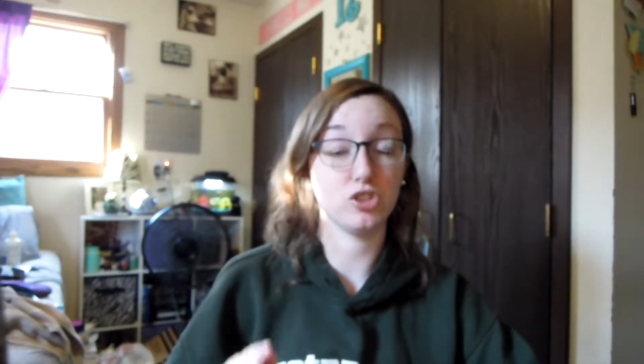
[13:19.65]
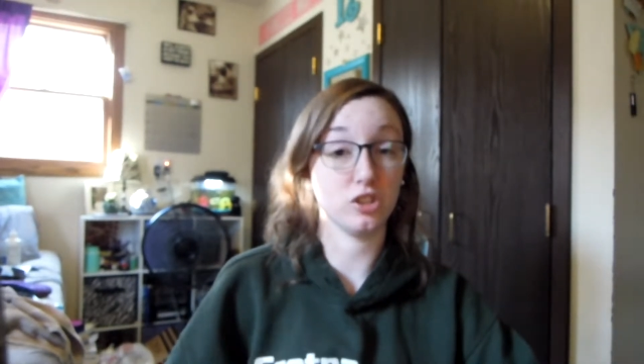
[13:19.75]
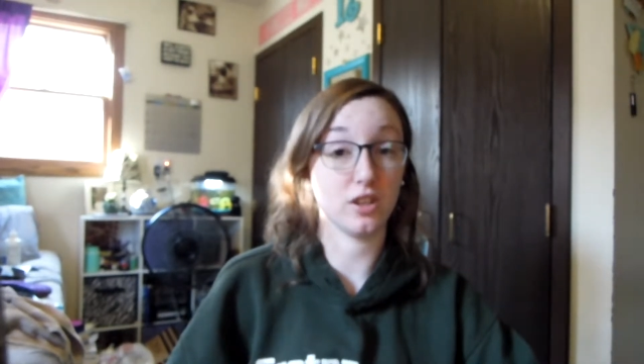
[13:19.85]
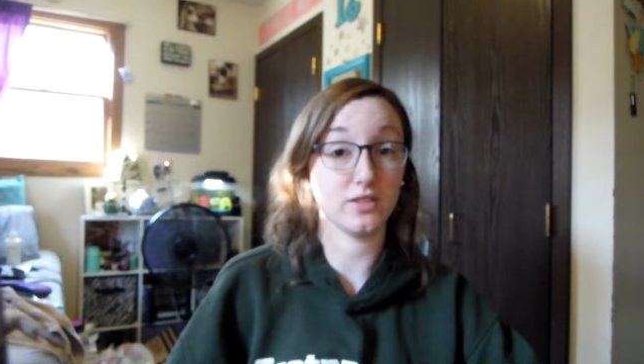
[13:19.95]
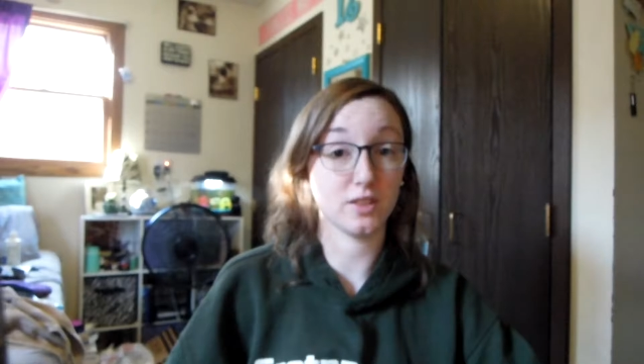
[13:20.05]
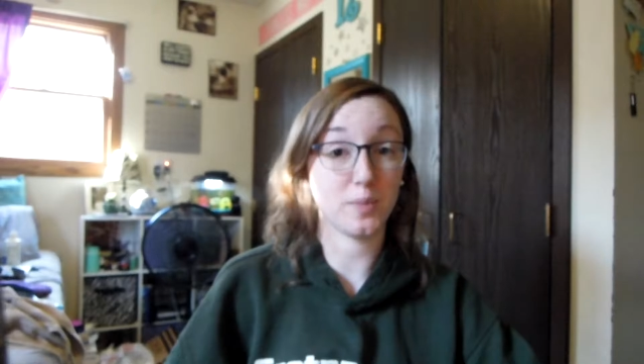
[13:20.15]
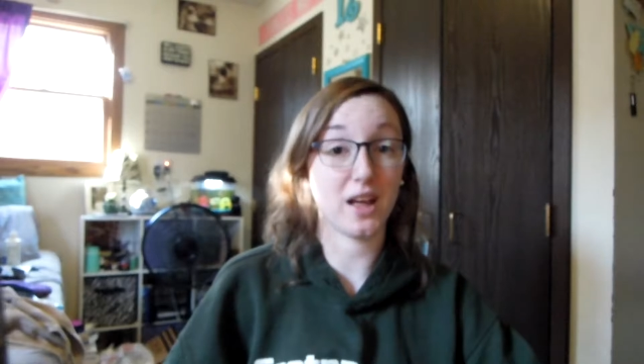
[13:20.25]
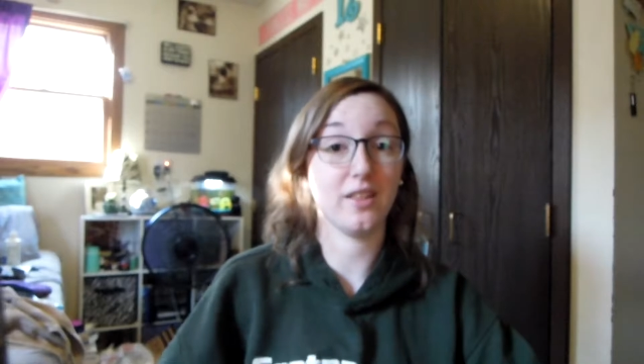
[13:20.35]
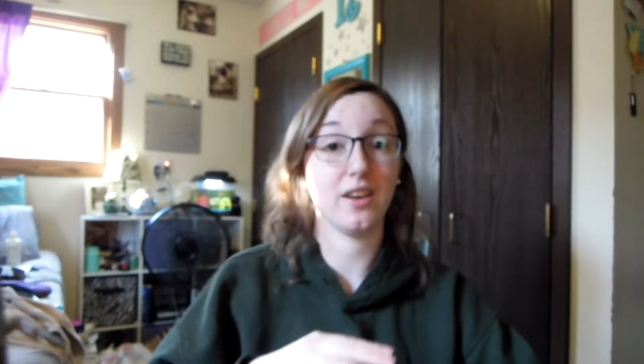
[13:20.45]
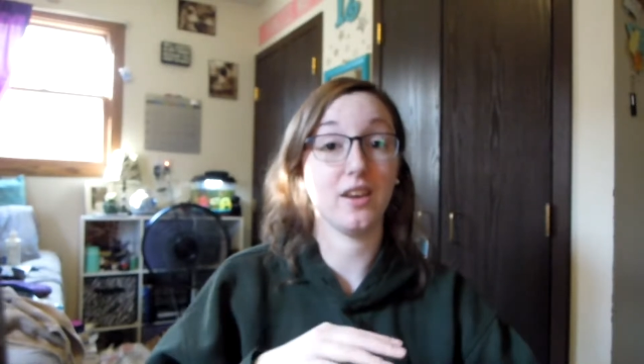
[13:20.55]
she loves this
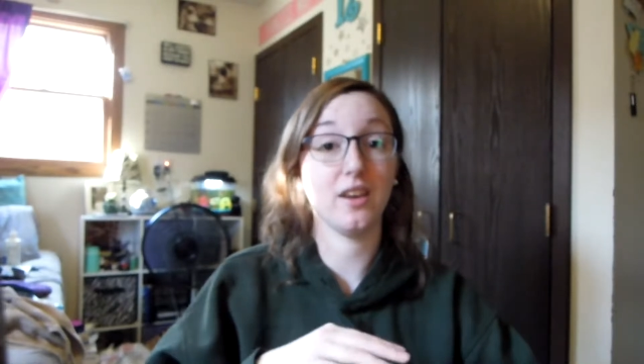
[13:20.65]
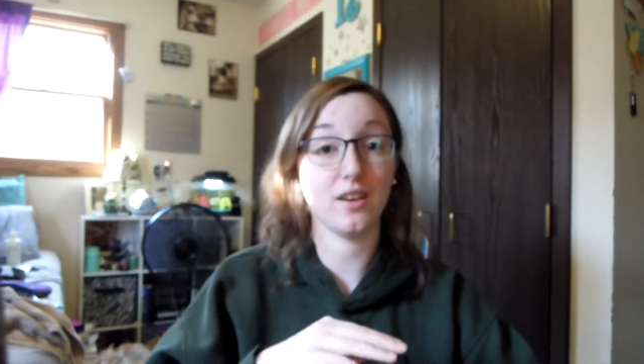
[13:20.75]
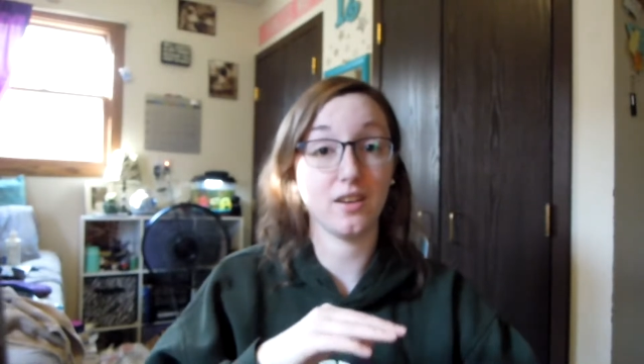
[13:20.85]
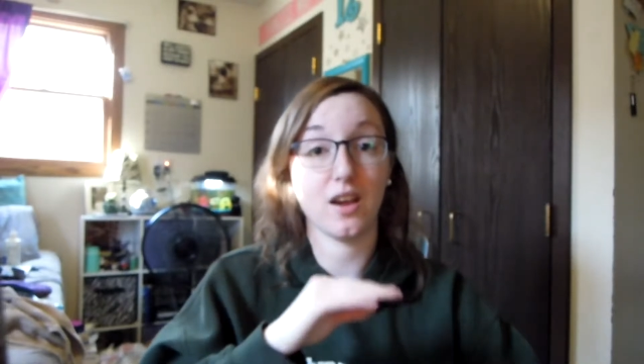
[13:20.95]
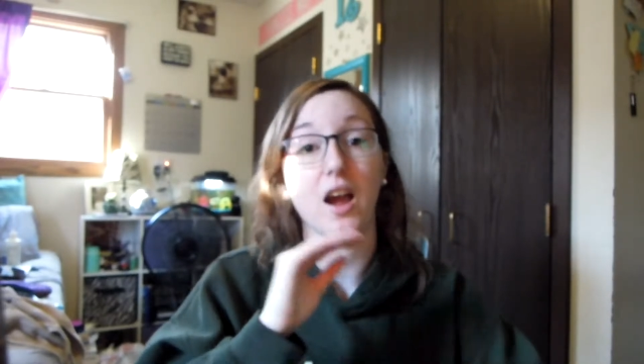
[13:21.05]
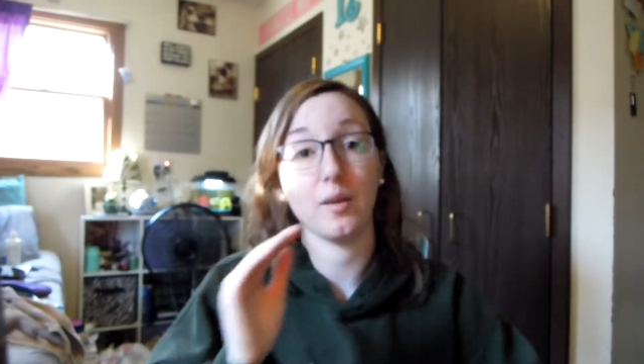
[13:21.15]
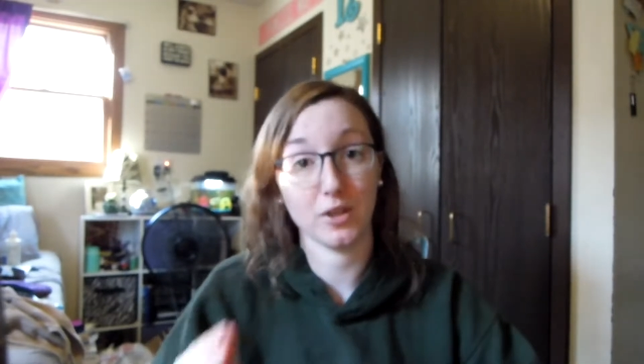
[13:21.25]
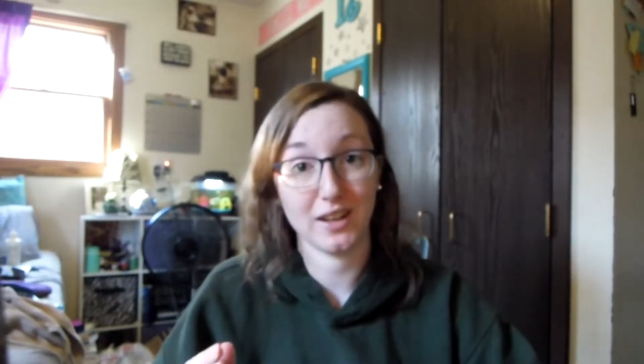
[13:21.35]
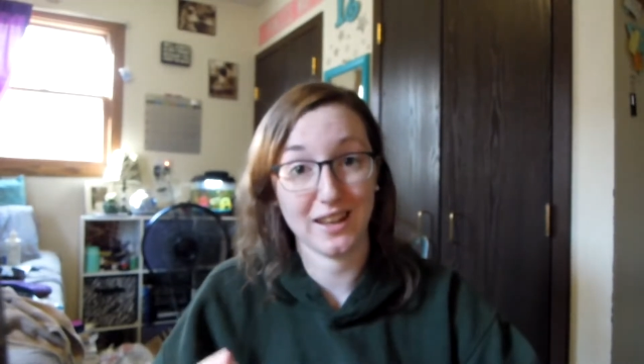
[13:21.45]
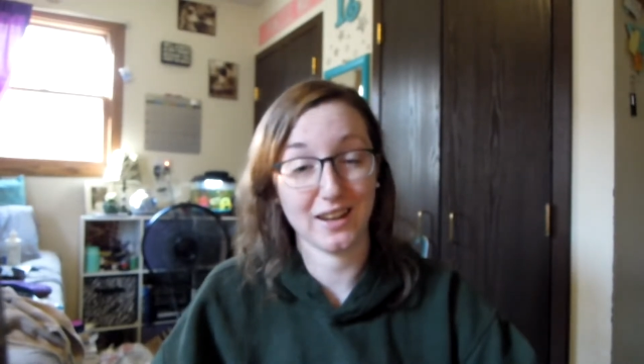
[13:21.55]
palette,
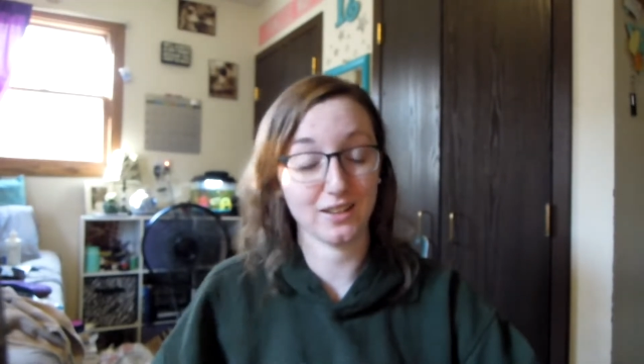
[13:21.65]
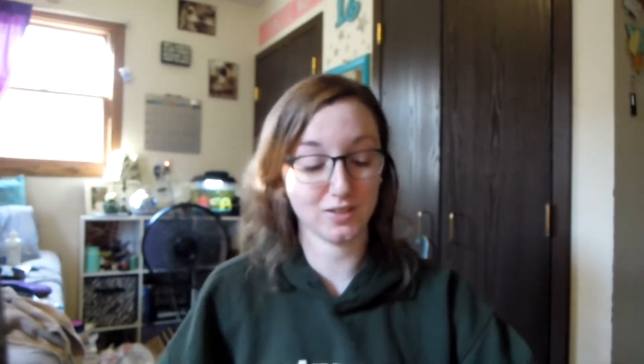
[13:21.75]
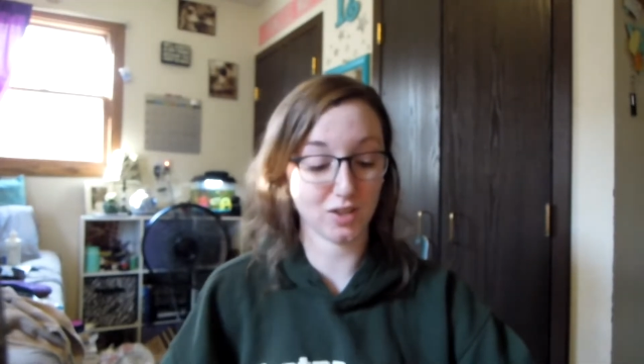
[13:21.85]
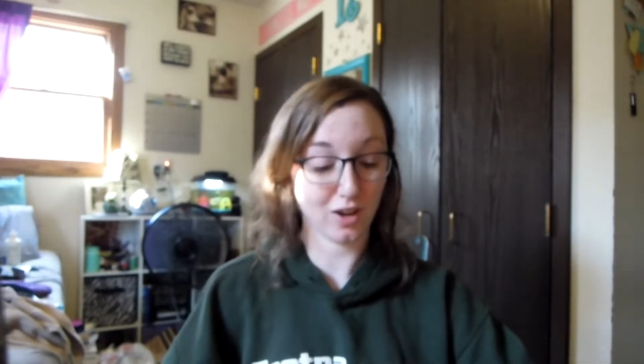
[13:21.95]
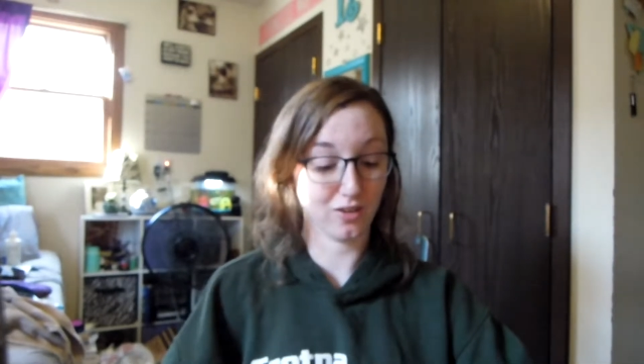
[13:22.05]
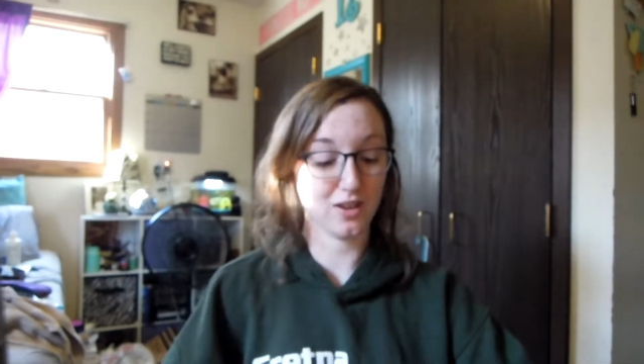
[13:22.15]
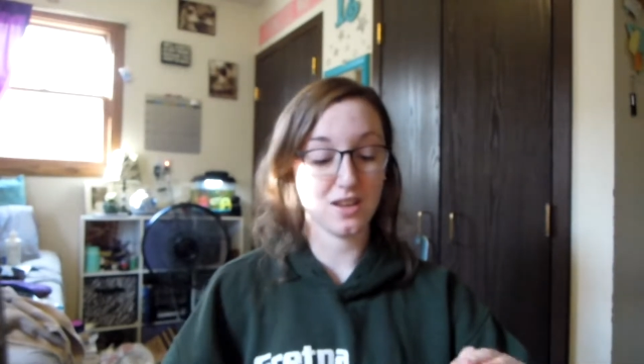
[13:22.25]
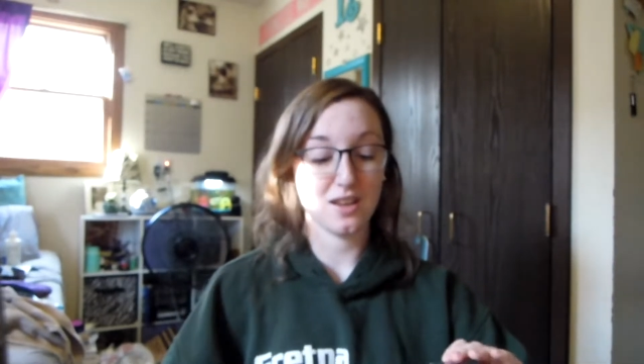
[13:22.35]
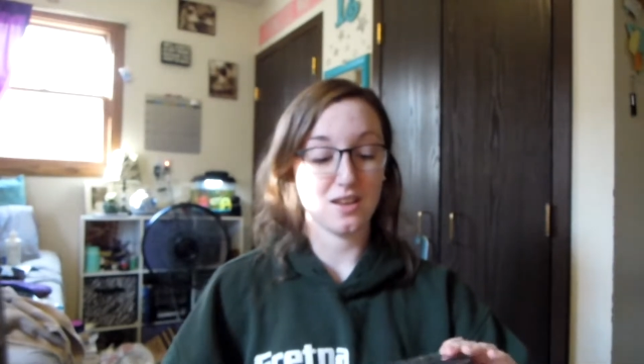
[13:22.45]
I'm gonna get it. So,